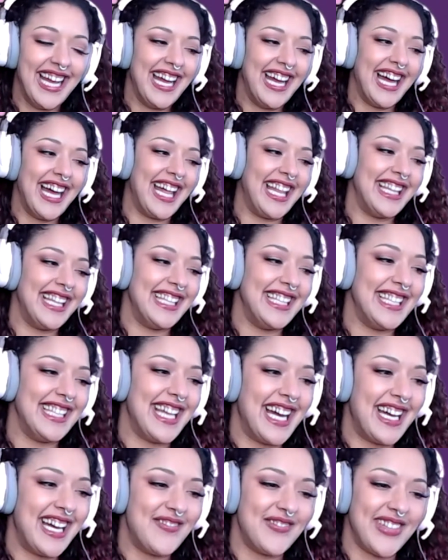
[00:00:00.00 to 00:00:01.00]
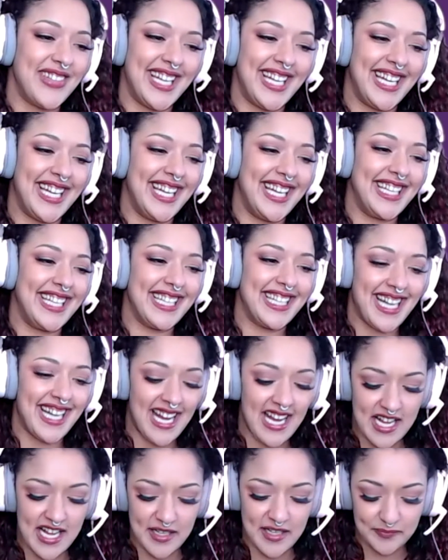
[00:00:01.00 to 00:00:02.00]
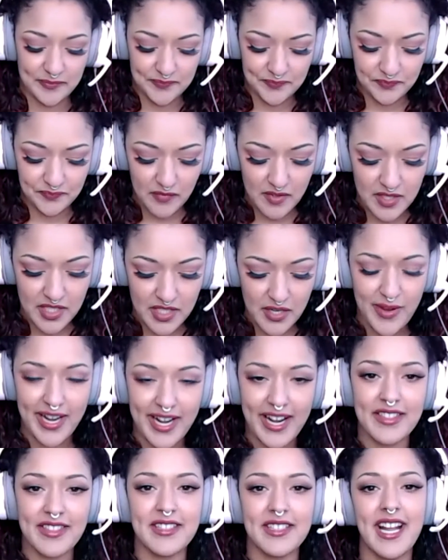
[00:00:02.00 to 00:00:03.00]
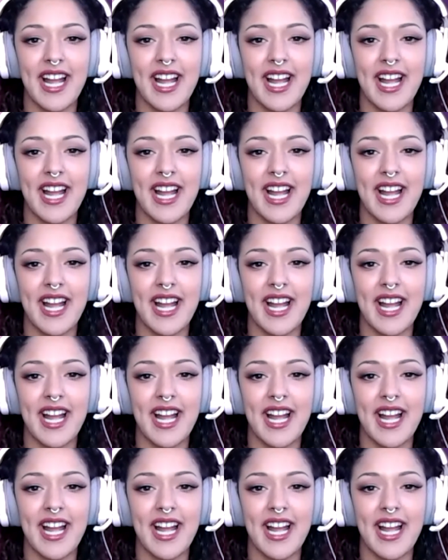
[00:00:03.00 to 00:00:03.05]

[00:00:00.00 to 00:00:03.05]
I love it. So what other